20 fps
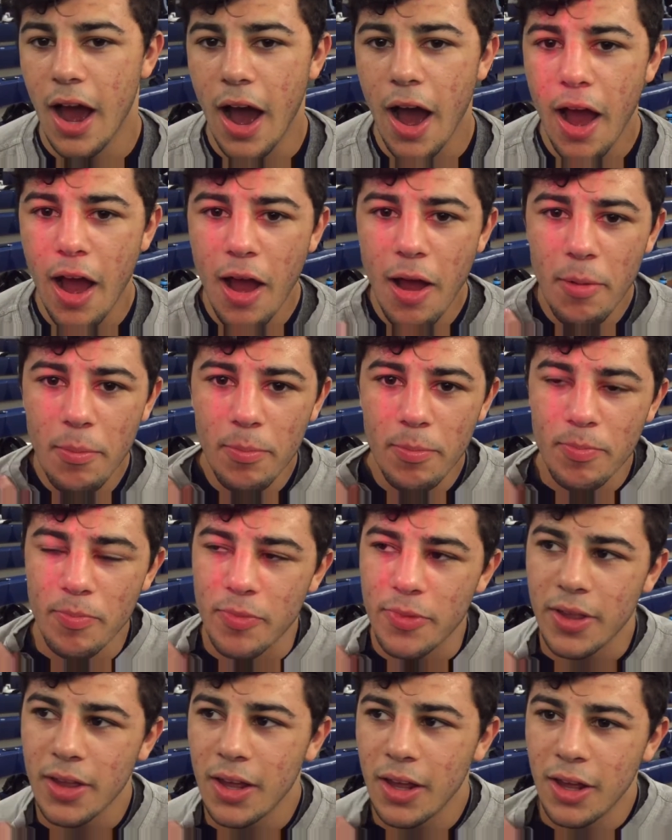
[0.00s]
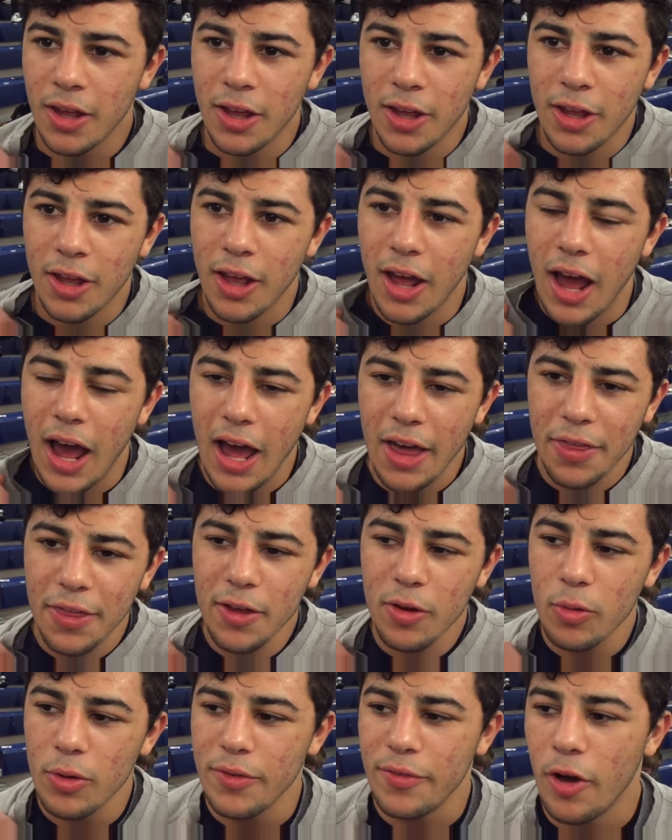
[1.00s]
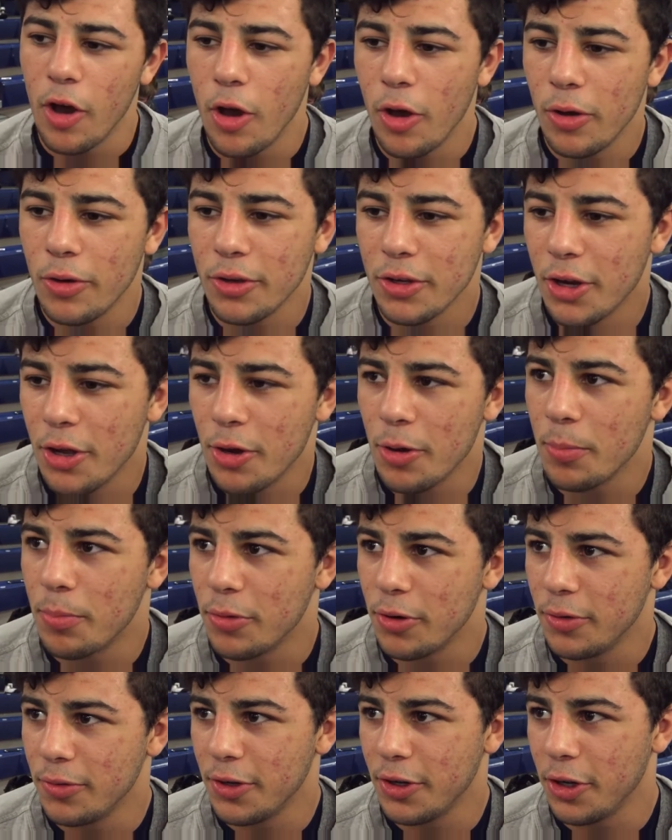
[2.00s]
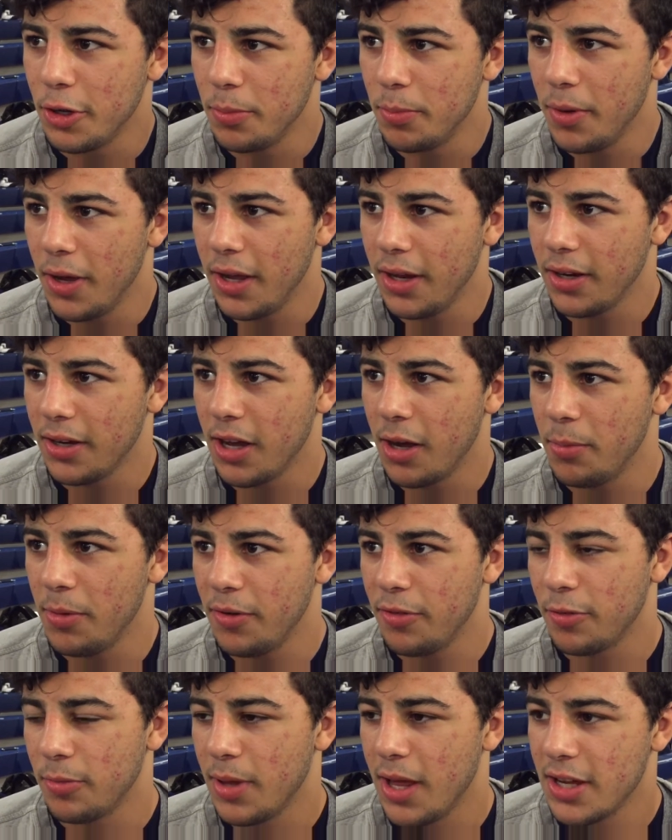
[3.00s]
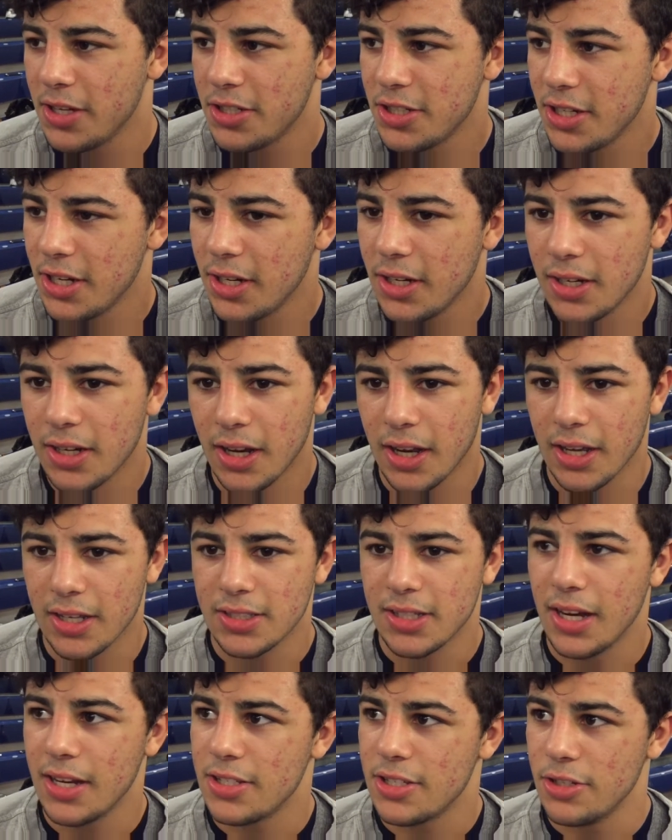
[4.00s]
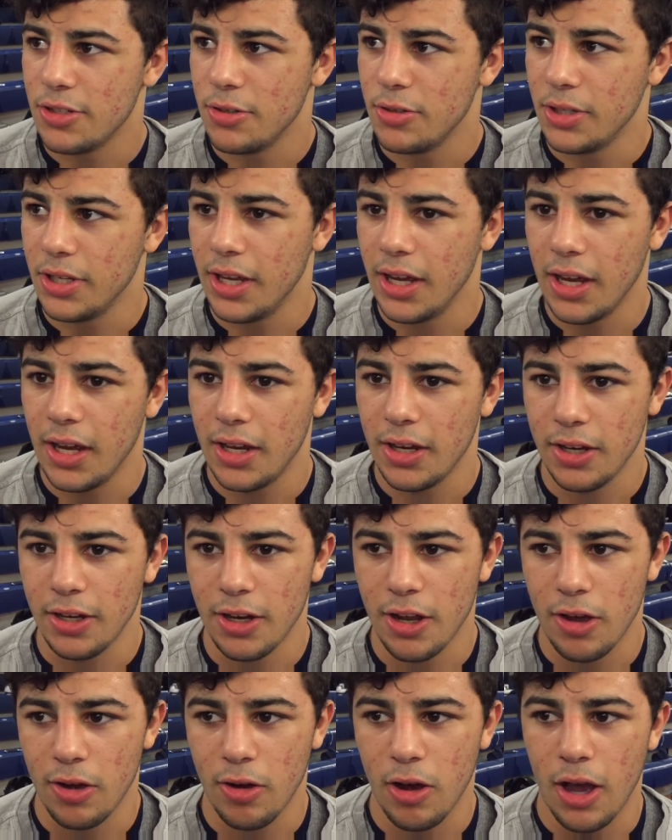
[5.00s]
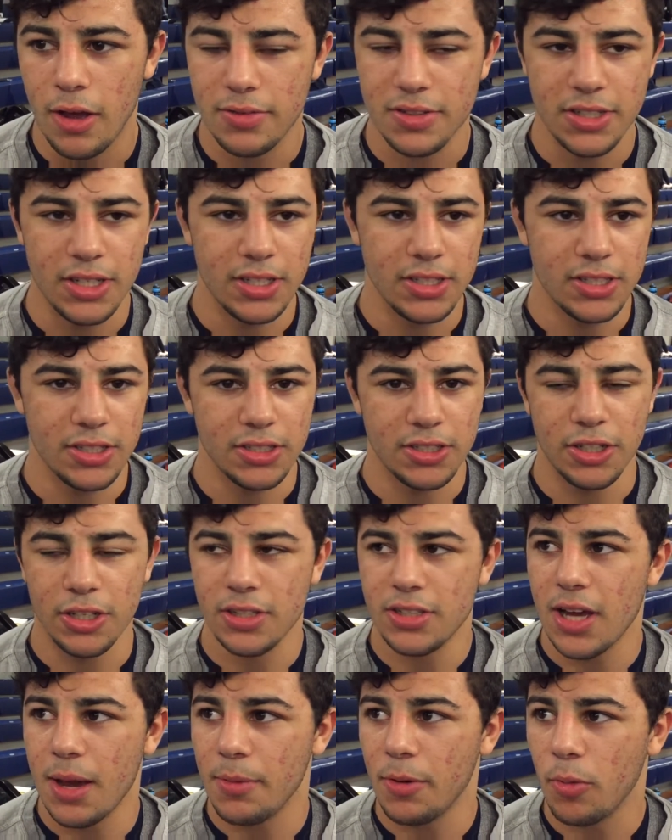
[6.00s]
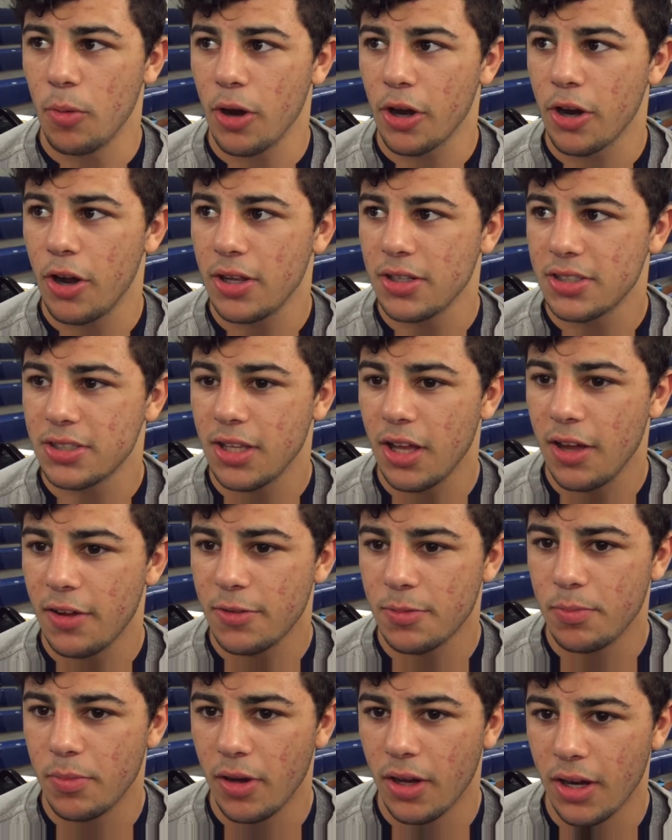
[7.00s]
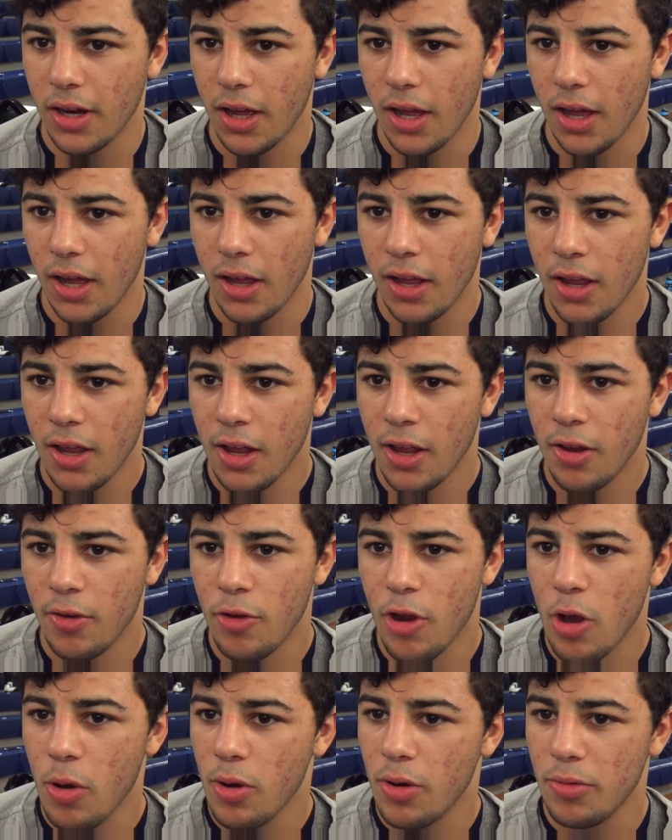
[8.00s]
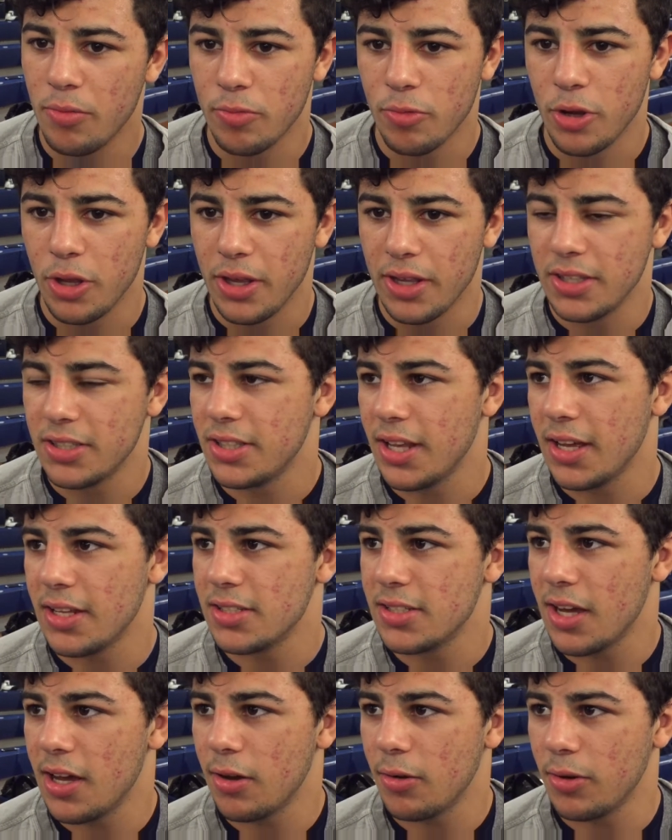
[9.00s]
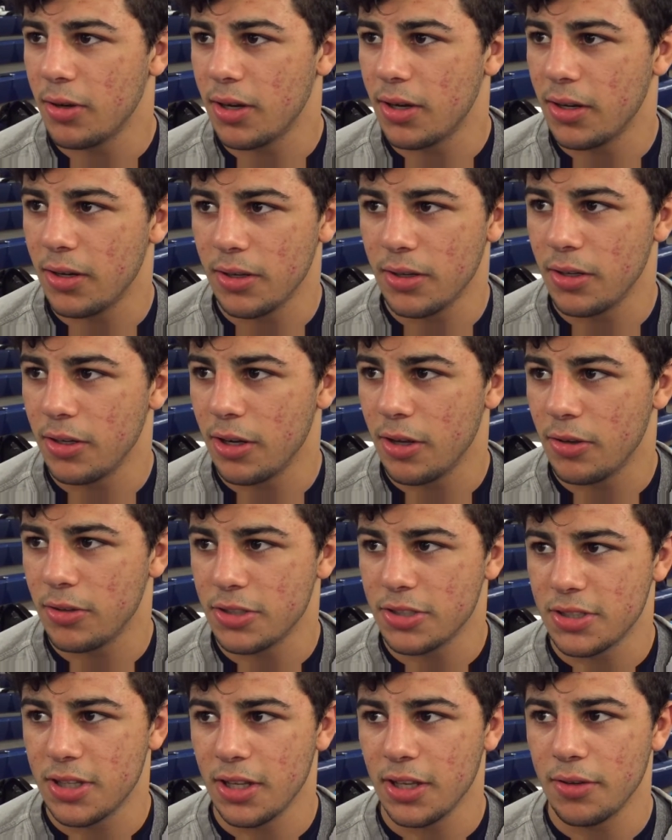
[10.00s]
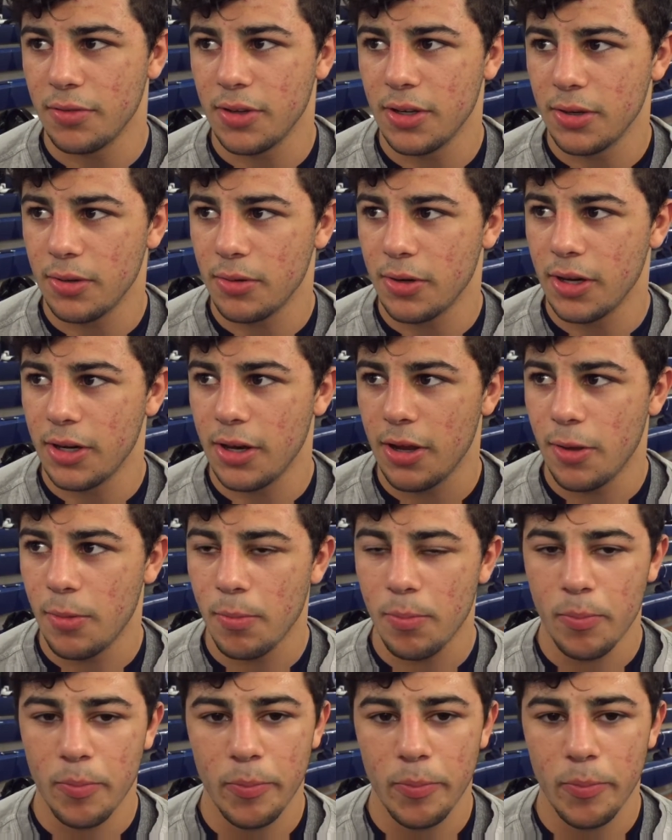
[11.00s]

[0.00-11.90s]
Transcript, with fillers: Um, I think we've all, you know, improved a good bit coming in from last year. Like I said, it's a new year. You know, off season's a good time to work on stuff, but uh, no one really stands out when I you know, just think of it right now.